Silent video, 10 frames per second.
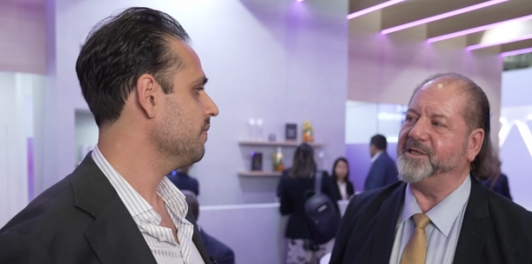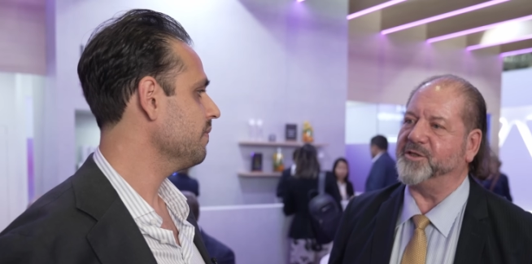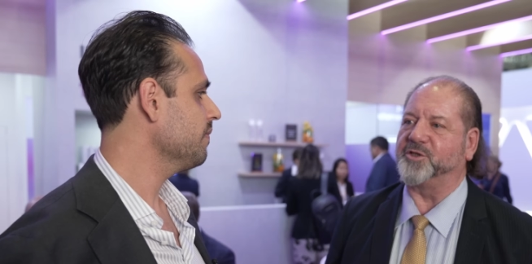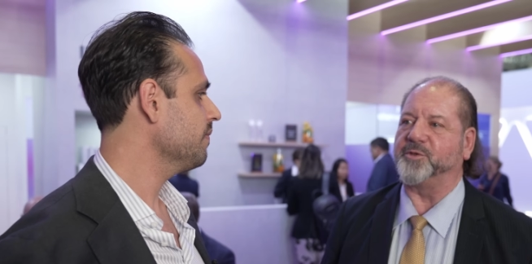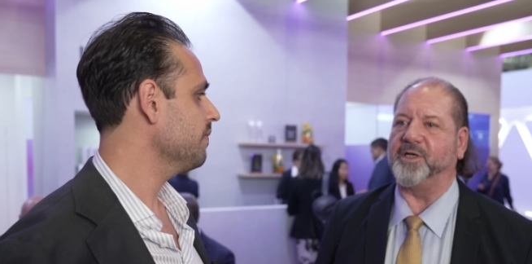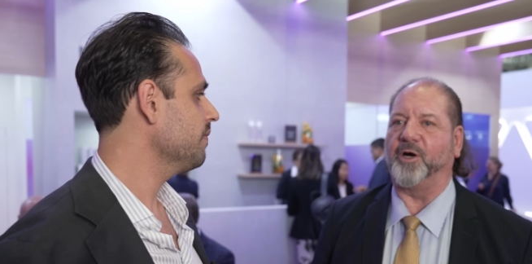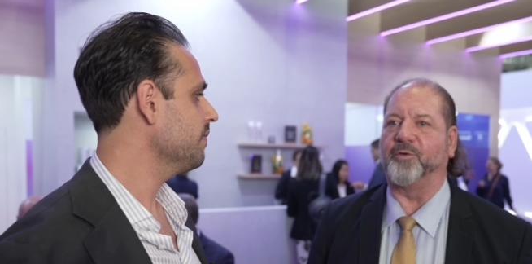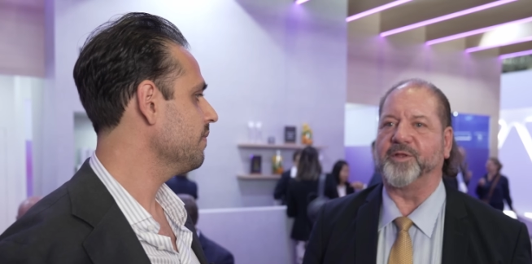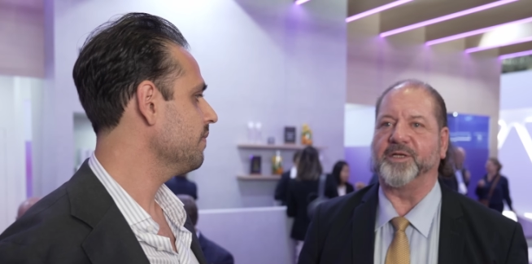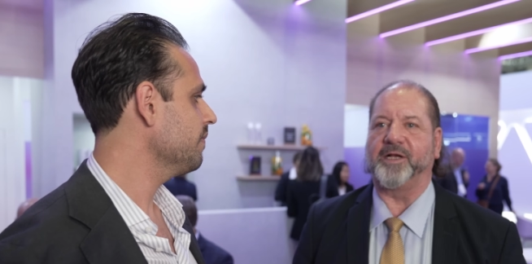Speaker 1: industry
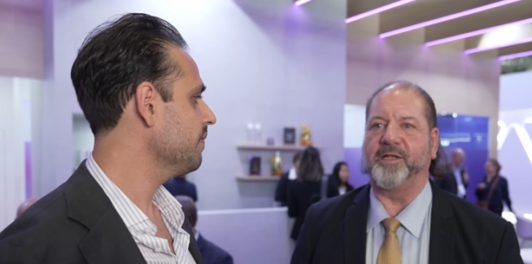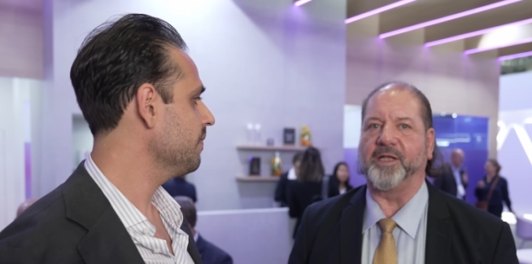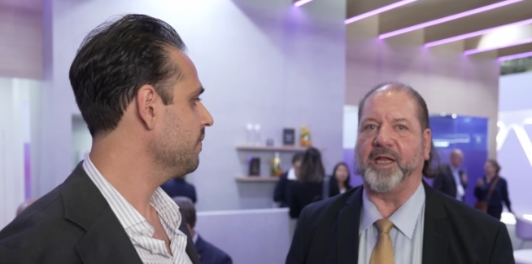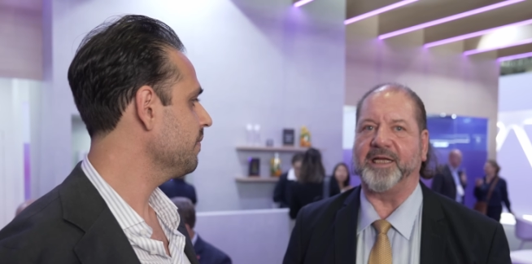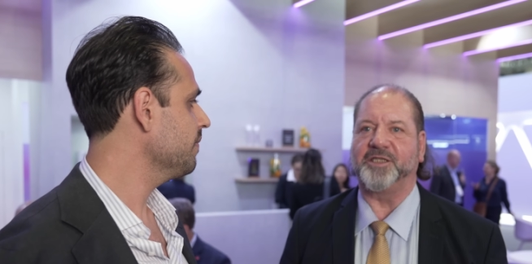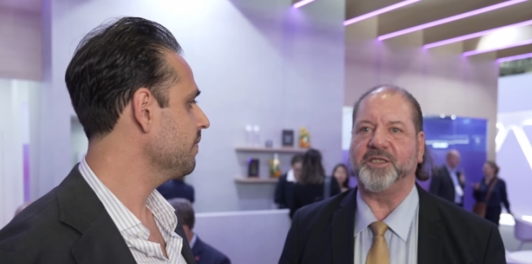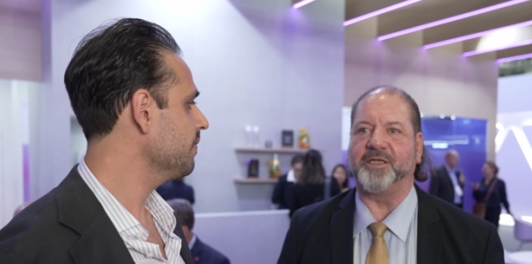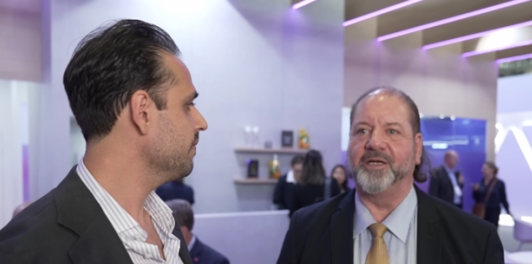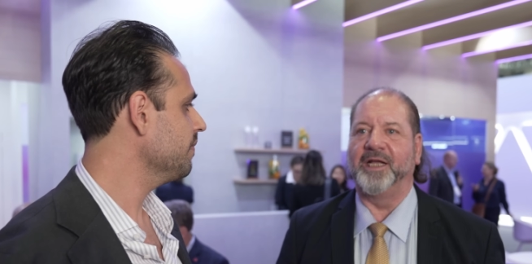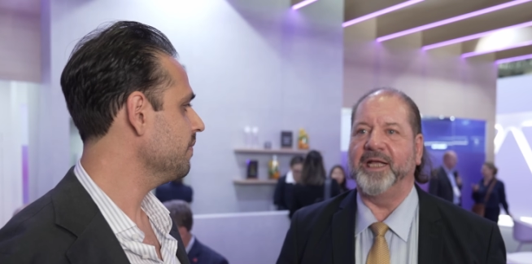over the, the last
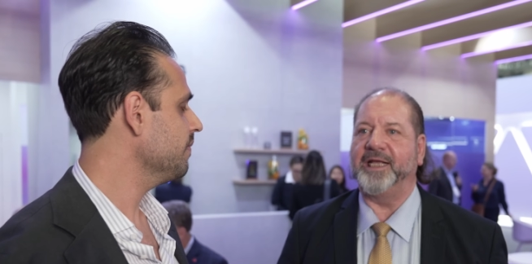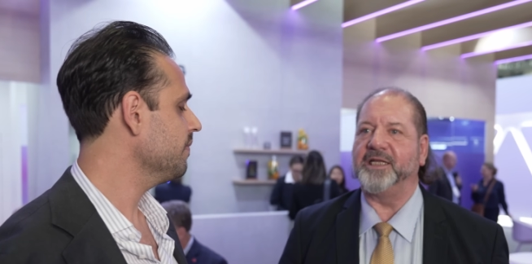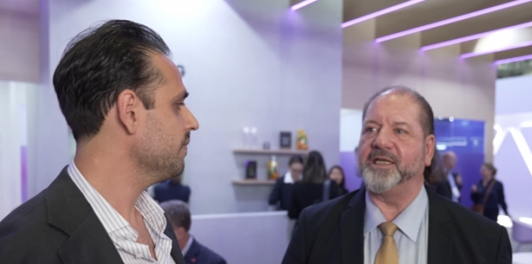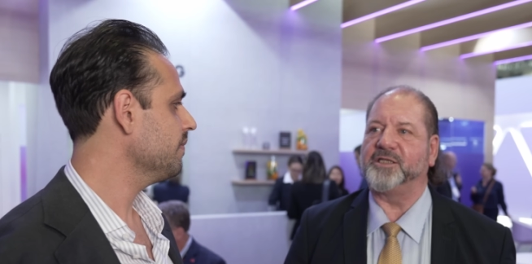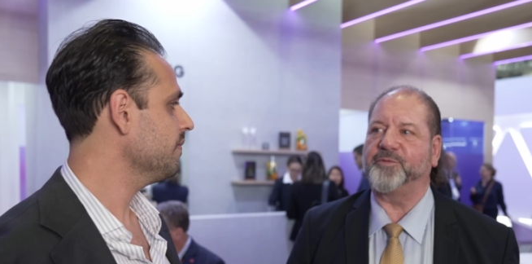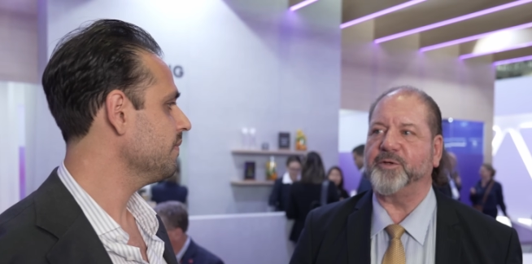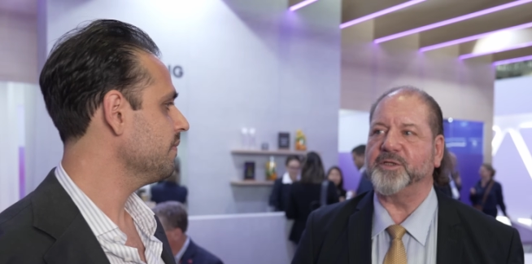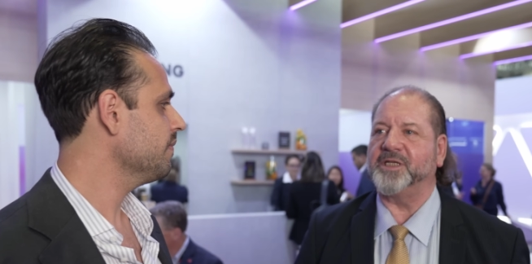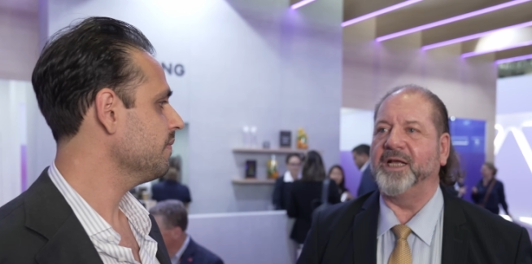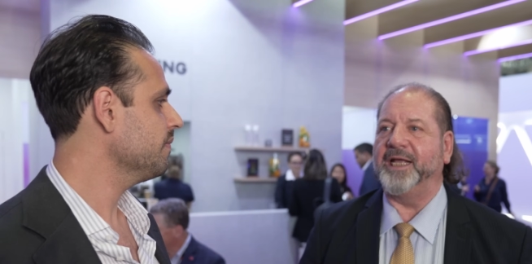year is, is
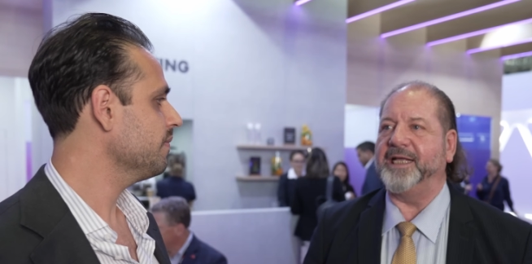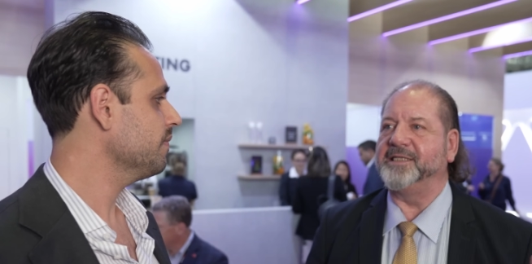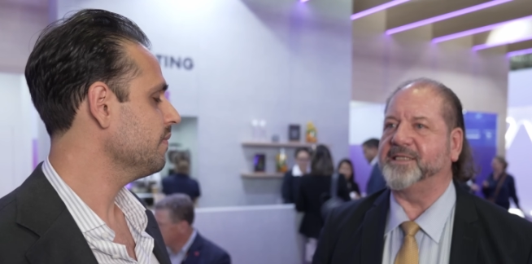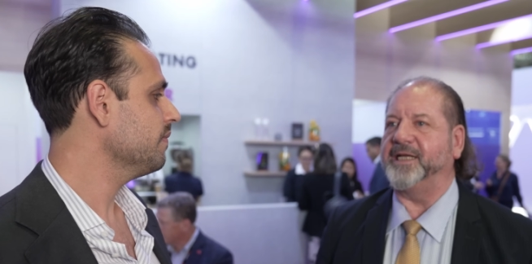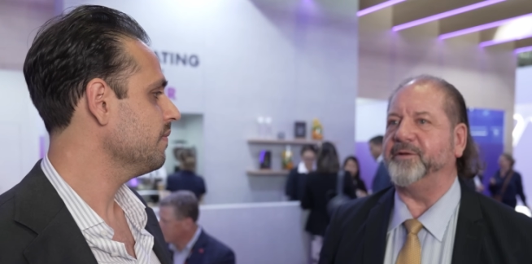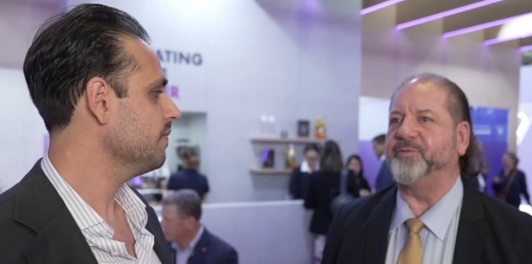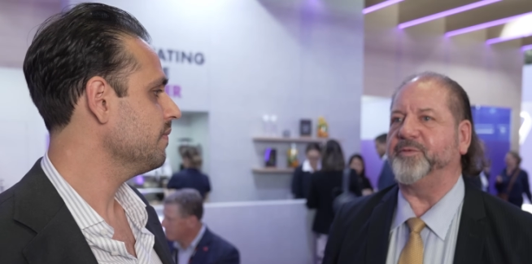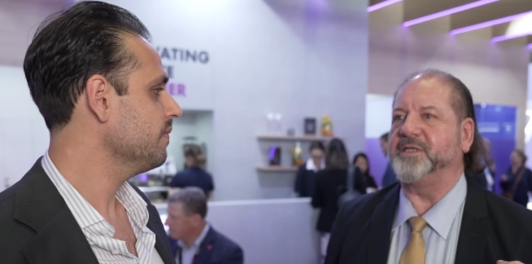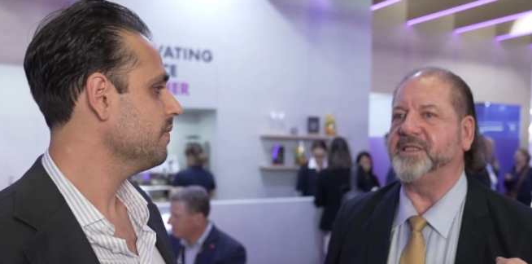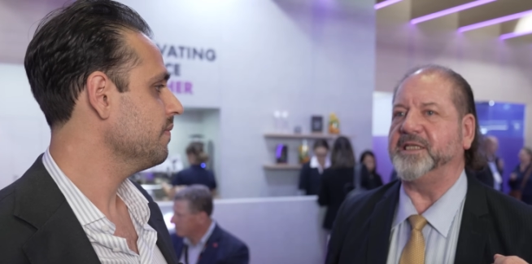first, instead of
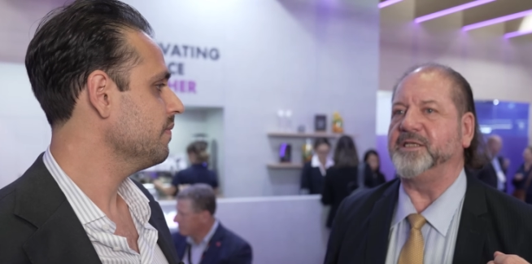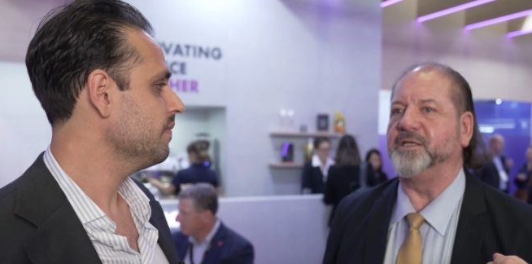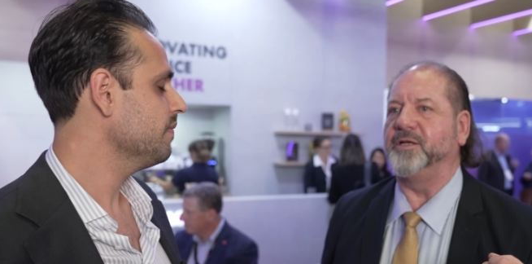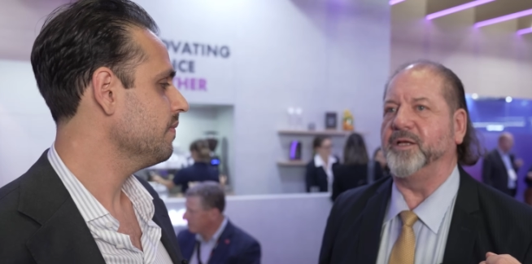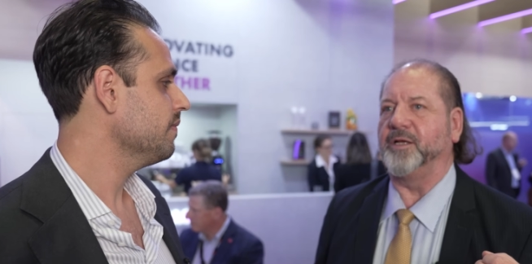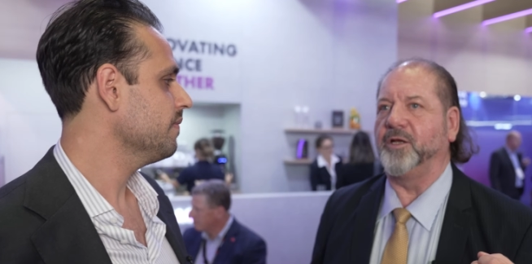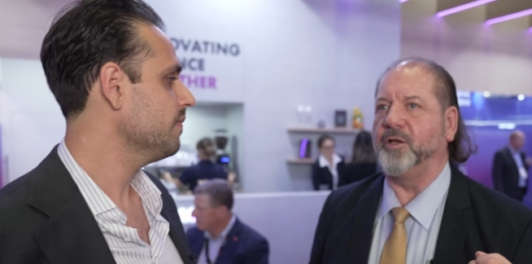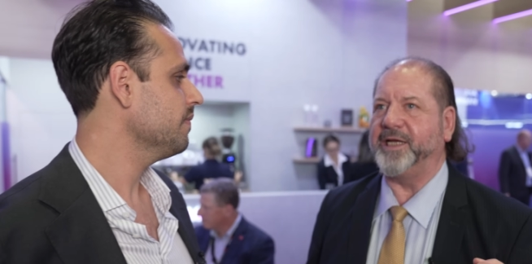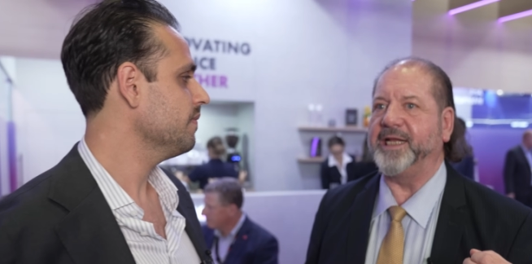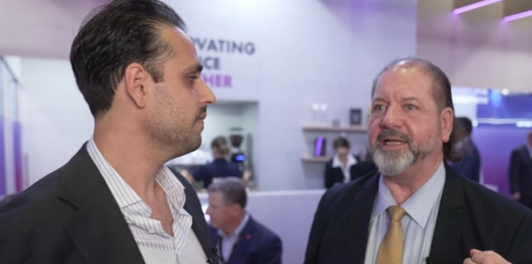seeing,
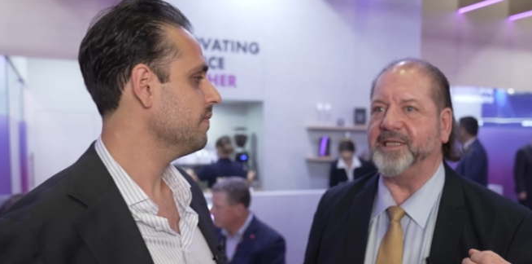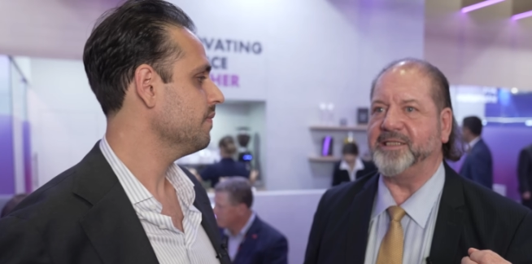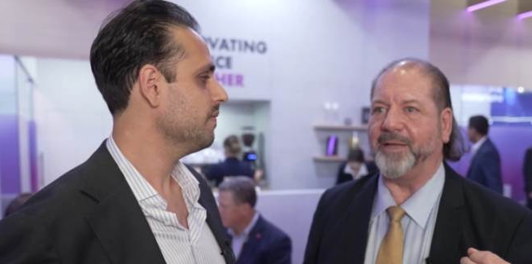looking at these